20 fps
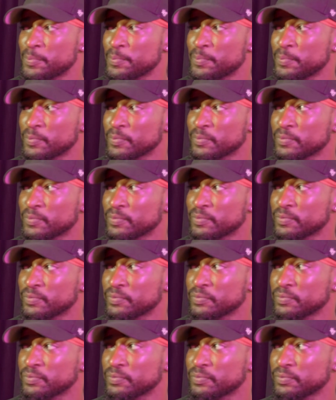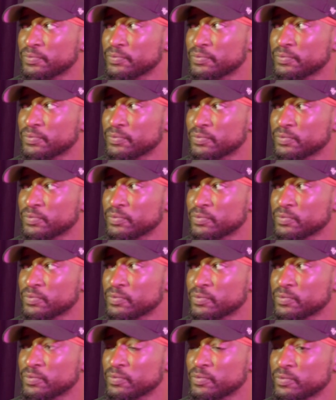
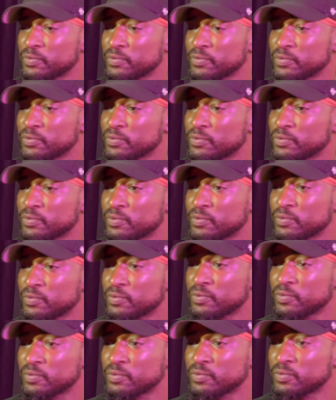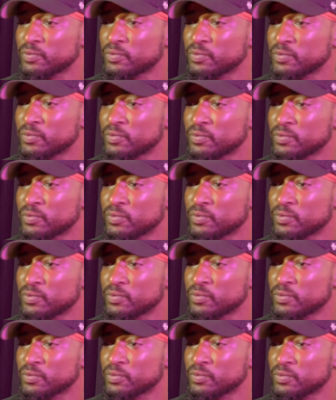
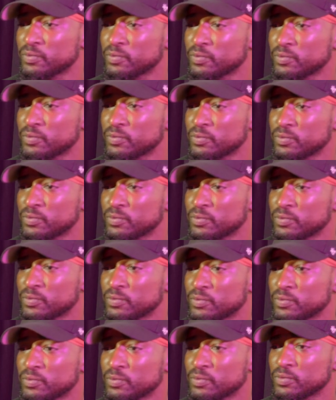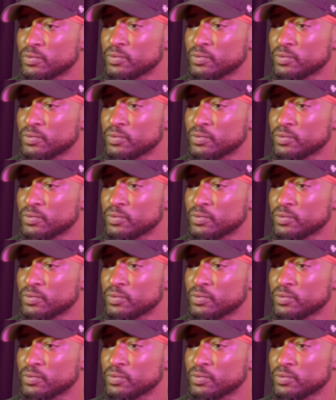No words are spoken by the person on screen.